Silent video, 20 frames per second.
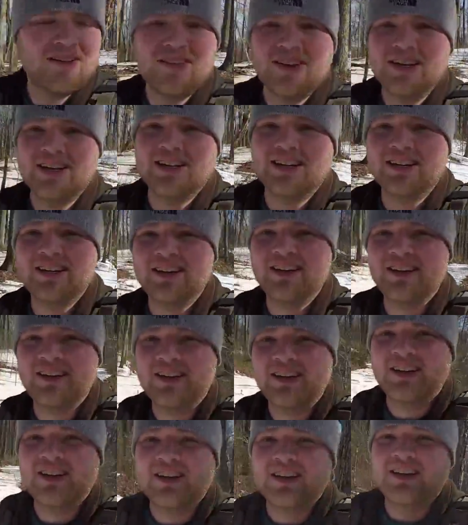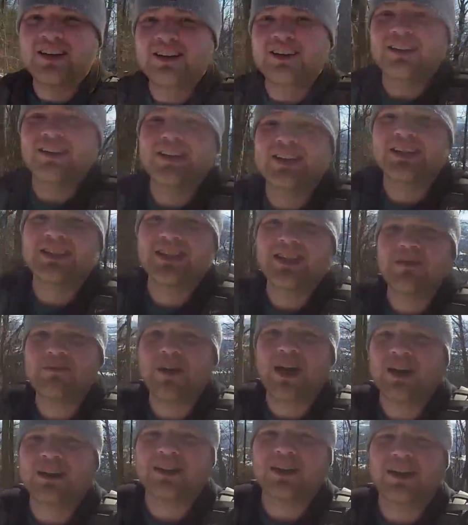mean, you can see
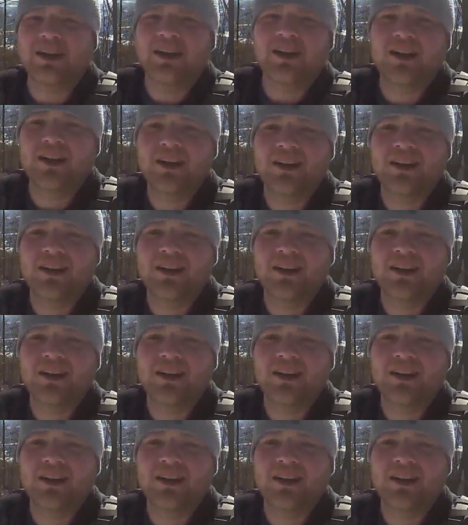back there,